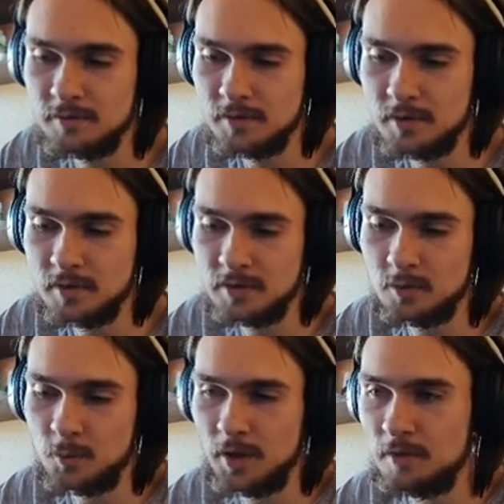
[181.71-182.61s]
of
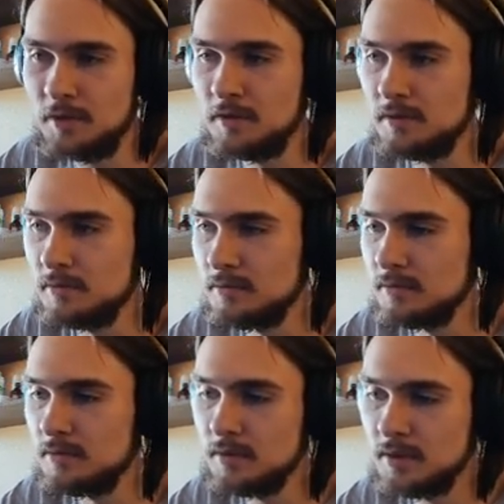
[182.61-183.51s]
your wealth,
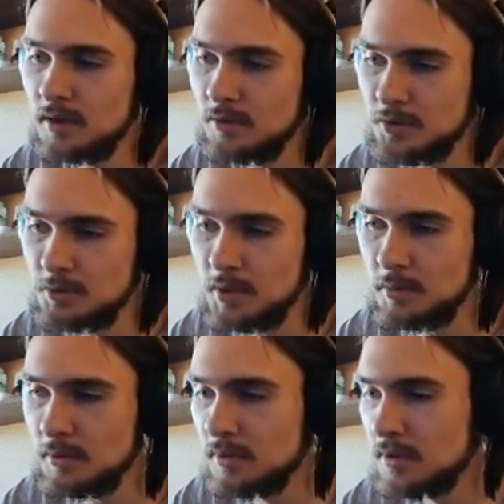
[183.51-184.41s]
rich
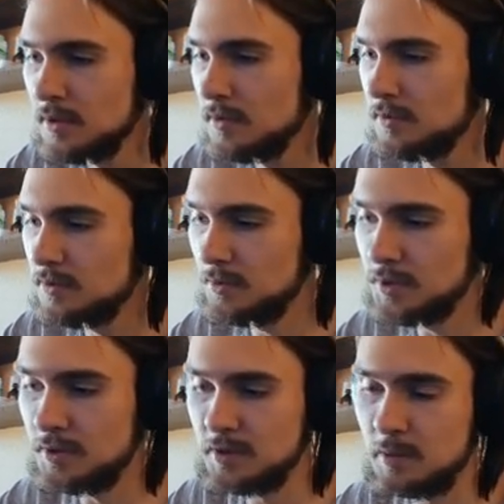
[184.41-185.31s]
people. So
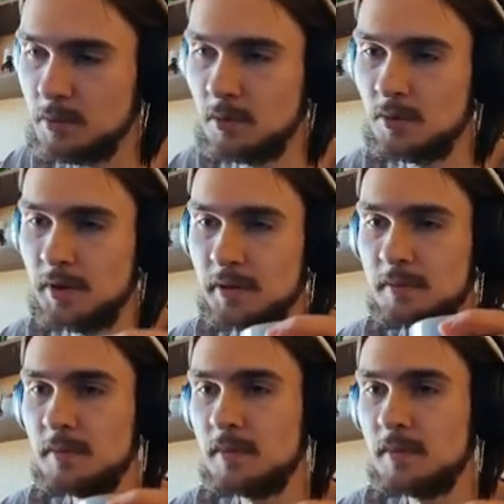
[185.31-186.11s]
it's unacceptable, right?